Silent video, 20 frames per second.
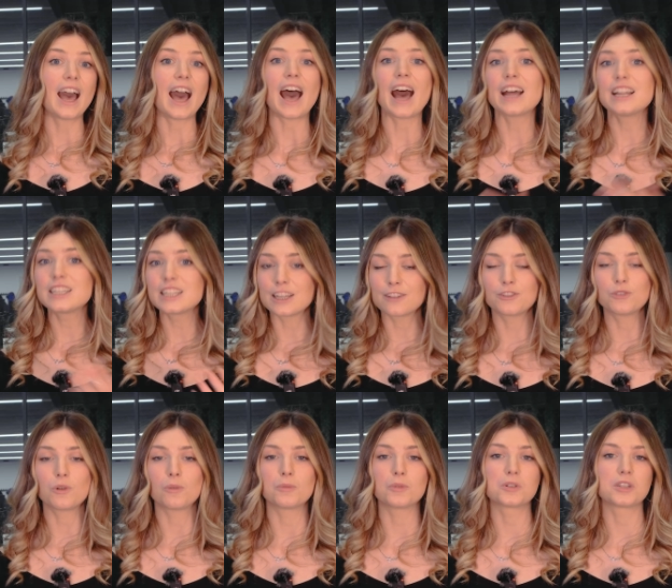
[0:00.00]
And if you
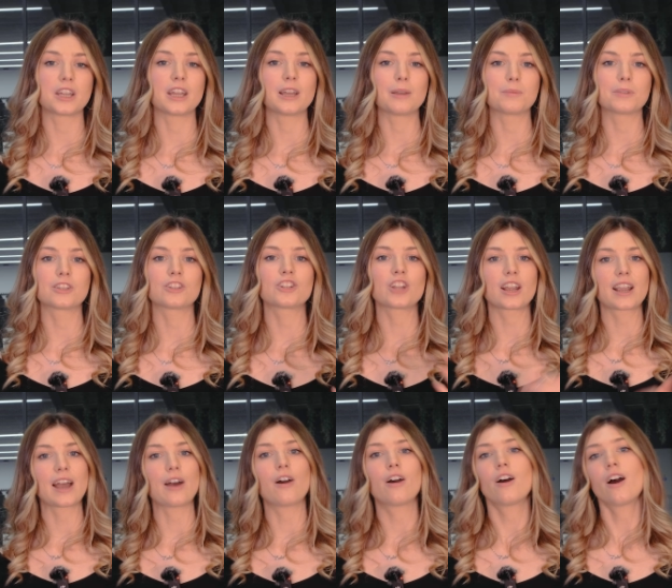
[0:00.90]
want more tips, check
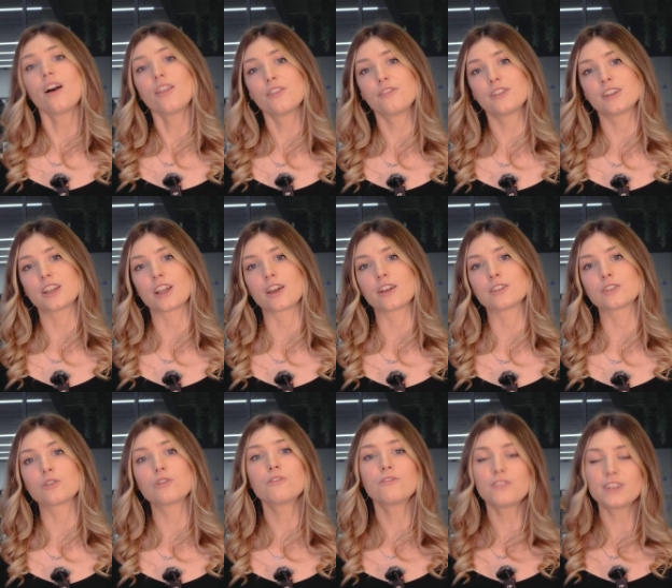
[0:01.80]
out our other videos
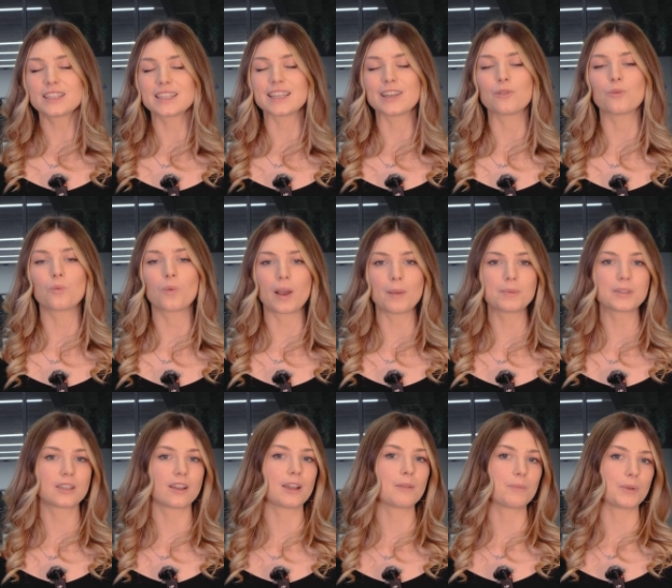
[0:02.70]
or visit
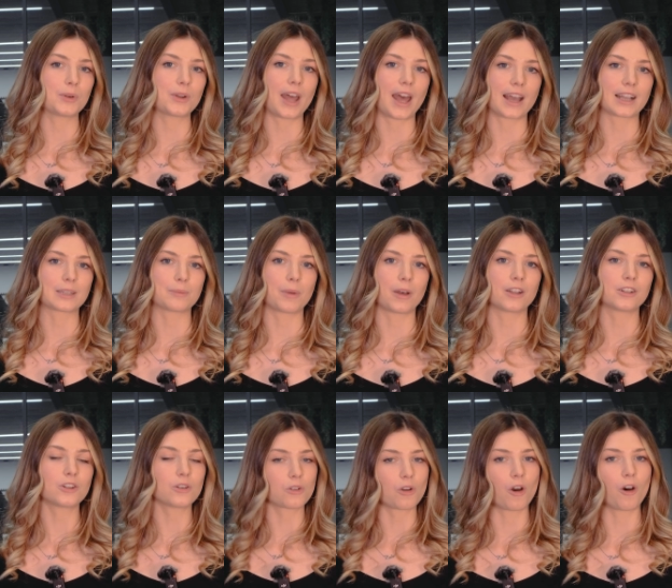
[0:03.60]

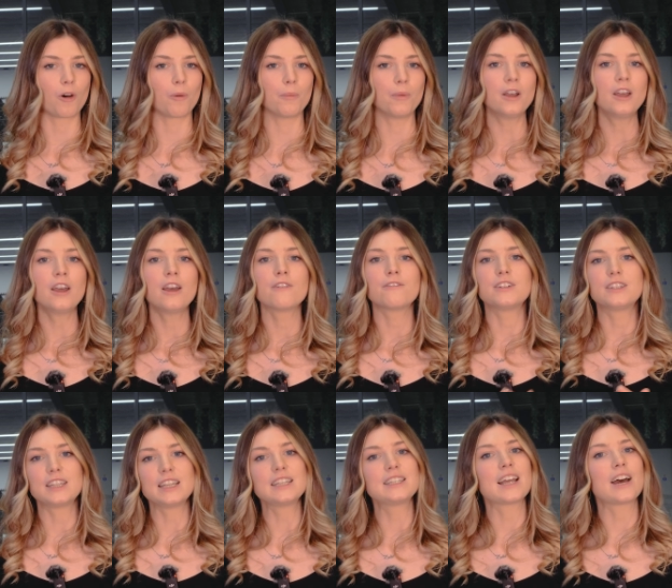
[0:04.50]
websitebuilderexpert.com for
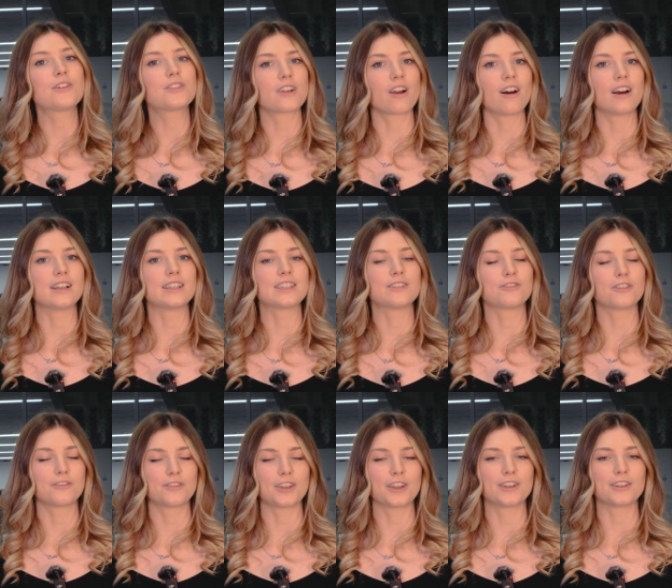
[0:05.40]
detailed guides and
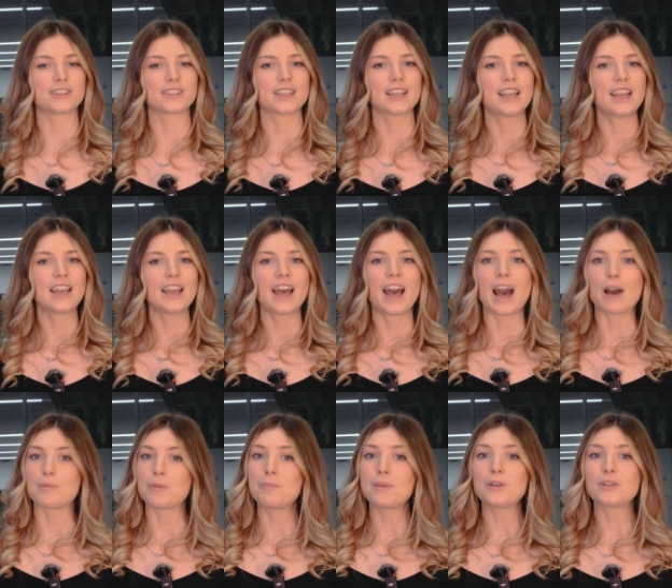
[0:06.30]
reviews.
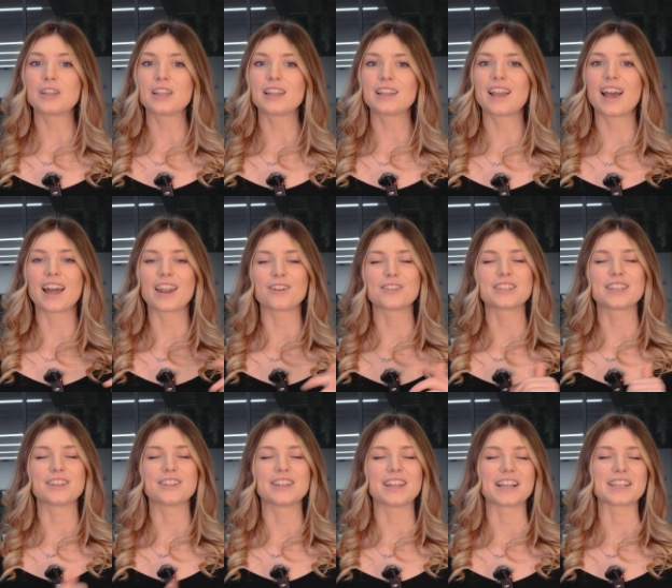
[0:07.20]
Happy building, and I'll see
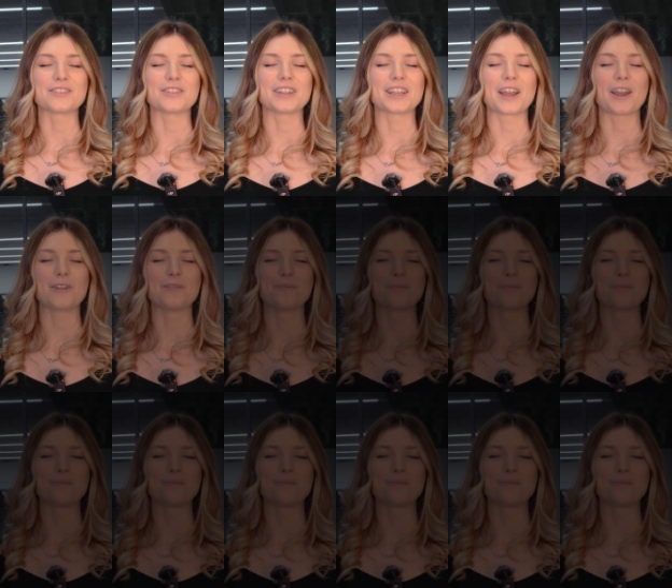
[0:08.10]
you in the next video.